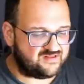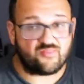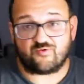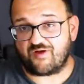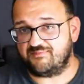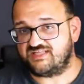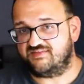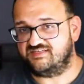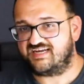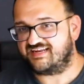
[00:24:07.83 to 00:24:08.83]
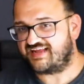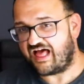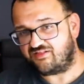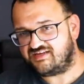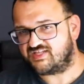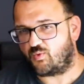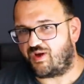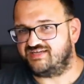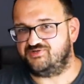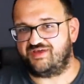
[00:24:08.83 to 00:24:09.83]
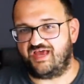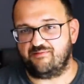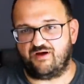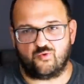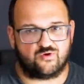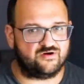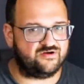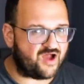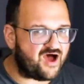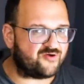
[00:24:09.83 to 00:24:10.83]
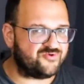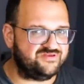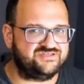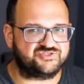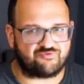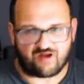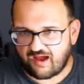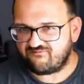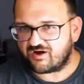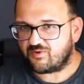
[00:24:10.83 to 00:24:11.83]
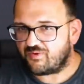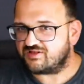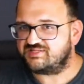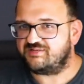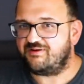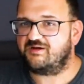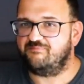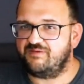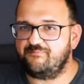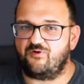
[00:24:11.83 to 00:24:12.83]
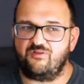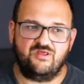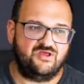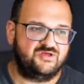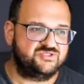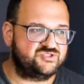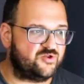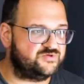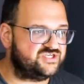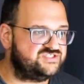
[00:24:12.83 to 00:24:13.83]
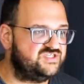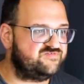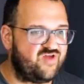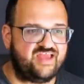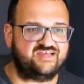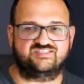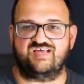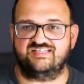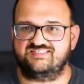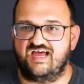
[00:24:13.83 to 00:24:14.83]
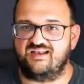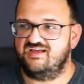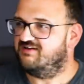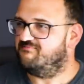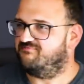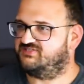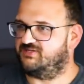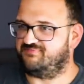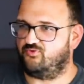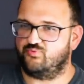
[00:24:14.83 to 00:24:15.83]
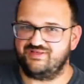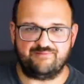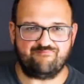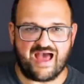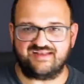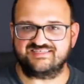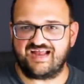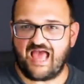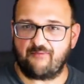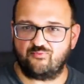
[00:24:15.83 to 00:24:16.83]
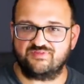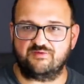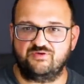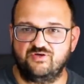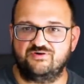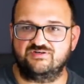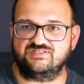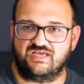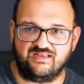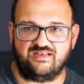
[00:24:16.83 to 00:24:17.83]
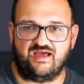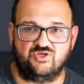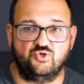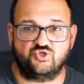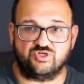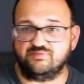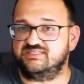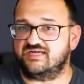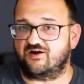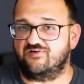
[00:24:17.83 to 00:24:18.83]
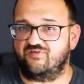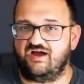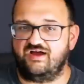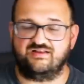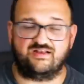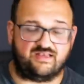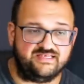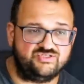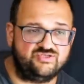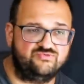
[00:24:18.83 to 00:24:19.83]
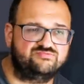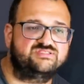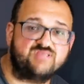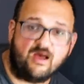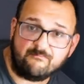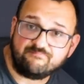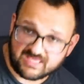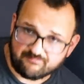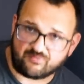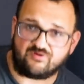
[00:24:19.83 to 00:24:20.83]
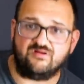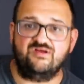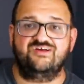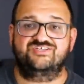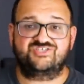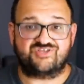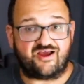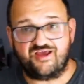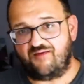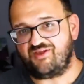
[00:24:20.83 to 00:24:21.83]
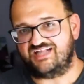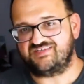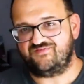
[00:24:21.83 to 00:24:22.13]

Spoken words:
The other problem is that the technicalities of the Y2K bug were not really described very well to the American people. So there was just this vague sense that something really bad is gonna happen with computers and that you should be terrified. And it led to some people stocking up lots of